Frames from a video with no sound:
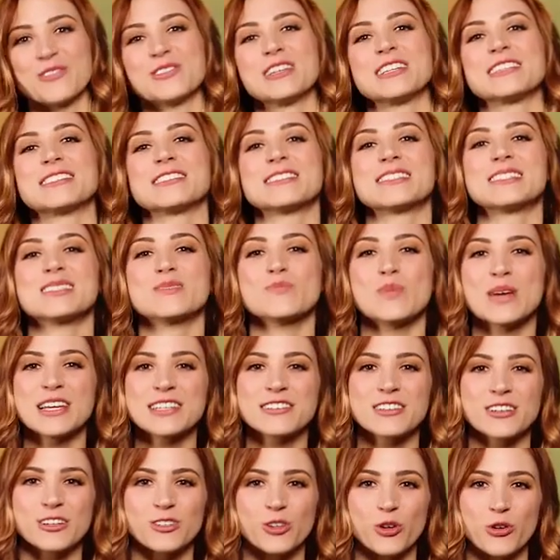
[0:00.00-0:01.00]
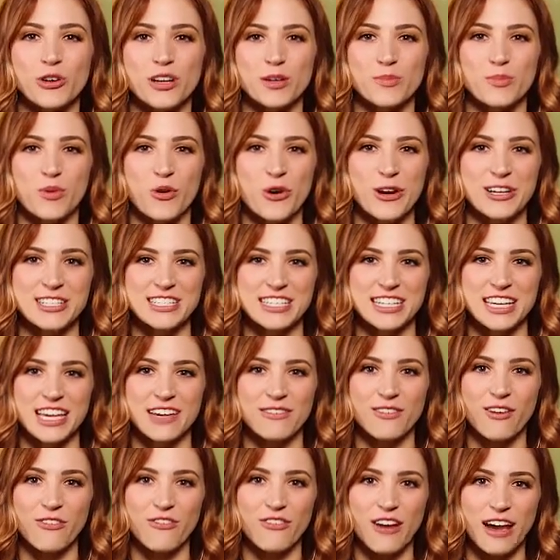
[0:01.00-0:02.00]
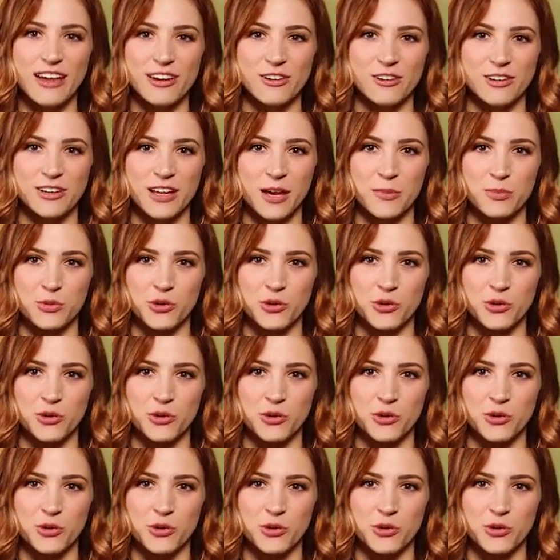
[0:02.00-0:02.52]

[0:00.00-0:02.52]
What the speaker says: you need to spend a glory point to give a fighter an